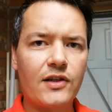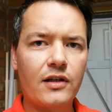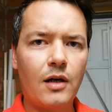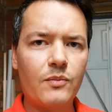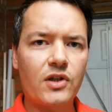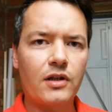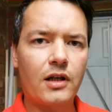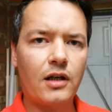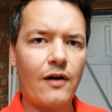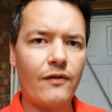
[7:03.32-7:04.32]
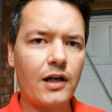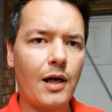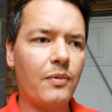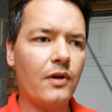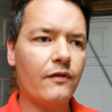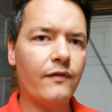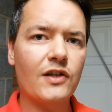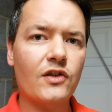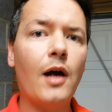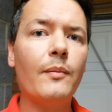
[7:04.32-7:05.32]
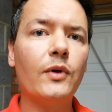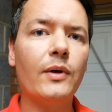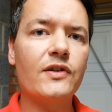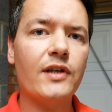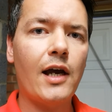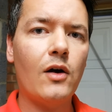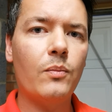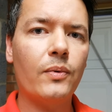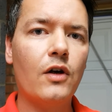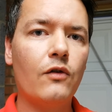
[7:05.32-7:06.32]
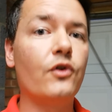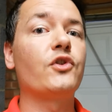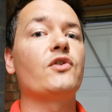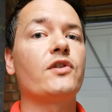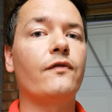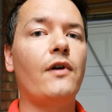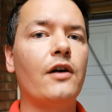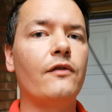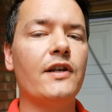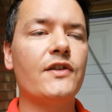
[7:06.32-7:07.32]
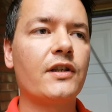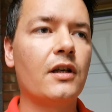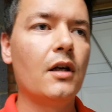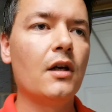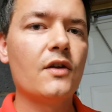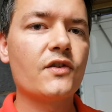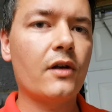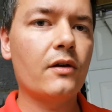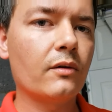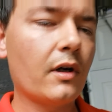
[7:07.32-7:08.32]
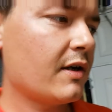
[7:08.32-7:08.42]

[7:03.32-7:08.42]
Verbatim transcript: lesson. I'm just going to cover a couple of the things that I'm doing to help reduce the fire risk. So you'll